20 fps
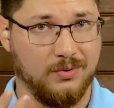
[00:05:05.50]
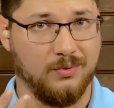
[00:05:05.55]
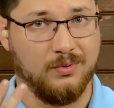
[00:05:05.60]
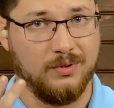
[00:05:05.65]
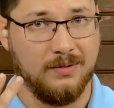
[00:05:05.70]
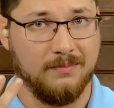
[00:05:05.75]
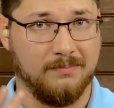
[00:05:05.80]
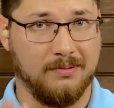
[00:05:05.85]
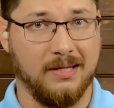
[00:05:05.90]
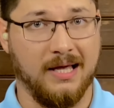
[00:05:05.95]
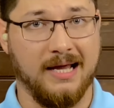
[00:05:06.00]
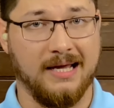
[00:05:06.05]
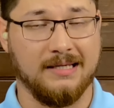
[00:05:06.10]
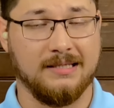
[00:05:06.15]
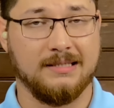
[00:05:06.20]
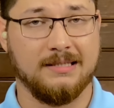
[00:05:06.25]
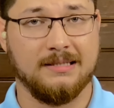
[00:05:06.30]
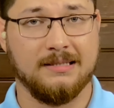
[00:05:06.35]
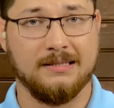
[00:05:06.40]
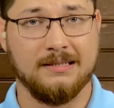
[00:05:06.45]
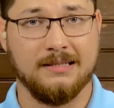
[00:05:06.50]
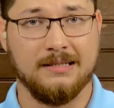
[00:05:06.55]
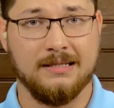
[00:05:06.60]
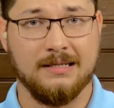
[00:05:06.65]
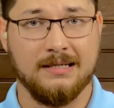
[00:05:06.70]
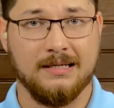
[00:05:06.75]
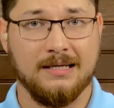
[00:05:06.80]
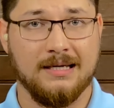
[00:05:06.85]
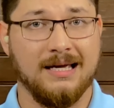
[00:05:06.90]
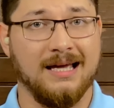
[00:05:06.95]
complaints,
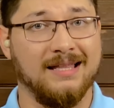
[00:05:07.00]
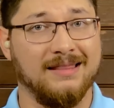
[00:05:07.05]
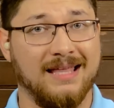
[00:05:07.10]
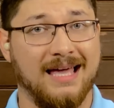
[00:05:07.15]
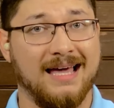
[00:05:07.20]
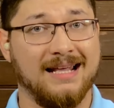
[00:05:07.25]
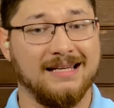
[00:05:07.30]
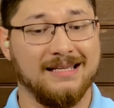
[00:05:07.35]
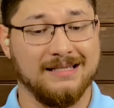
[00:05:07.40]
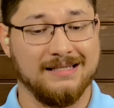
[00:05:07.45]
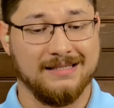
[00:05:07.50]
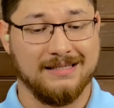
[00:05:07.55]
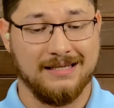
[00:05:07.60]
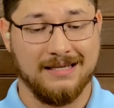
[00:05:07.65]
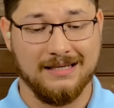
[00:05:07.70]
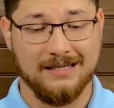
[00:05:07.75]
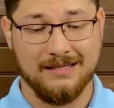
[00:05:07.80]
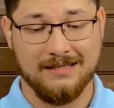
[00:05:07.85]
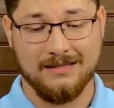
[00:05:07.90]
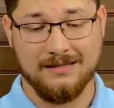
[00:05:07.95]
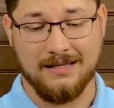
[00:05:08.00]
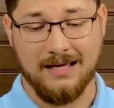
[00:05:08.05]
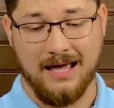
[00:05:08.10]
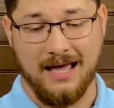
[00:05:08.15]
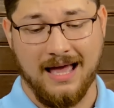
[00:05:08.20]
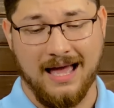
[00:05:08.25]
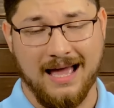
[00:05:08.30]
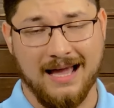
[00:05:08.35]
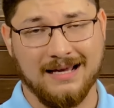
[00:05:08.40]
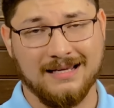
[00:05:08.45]
and that is the
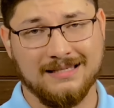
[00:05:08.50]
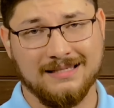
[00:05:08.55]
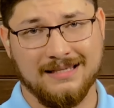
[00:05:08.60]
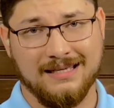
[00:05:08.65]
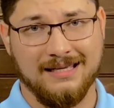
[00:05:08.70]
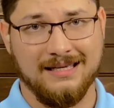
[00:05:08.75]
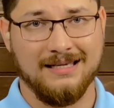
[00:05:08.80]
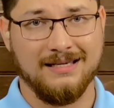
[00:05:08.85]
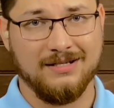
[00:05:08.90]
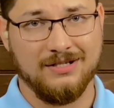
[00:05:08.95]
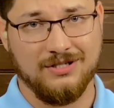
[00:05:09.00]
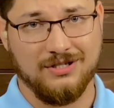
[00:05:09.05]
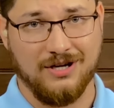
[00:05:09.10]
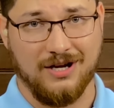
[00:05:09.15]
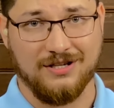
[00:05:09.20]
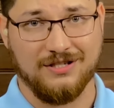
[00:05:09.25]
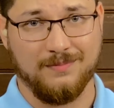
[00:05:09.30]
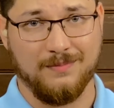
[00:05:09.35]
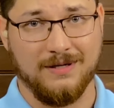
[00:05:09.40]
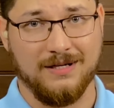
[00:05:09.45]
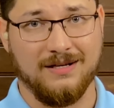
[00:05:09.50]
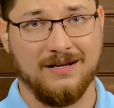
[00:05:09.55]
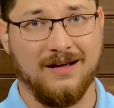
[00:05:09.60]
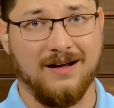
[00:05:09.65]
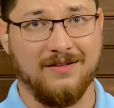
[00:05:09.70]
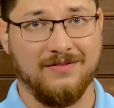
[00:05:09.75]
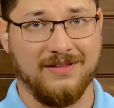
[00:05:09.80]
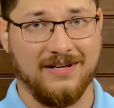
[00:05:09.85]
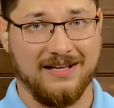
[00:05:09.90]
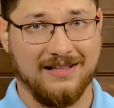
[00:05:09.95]
hex key adjustment
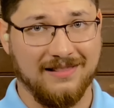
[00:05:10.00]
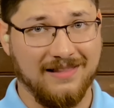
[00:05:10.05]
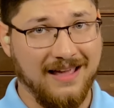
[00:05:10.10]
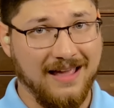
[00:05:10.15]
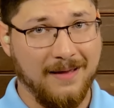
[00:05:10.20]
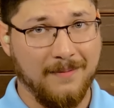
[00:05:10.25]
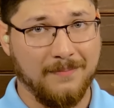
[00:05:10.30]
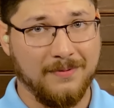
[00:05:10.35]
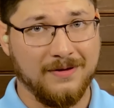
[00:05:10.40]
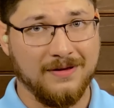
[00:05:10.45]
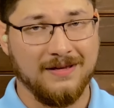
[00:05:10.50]
on the clamp.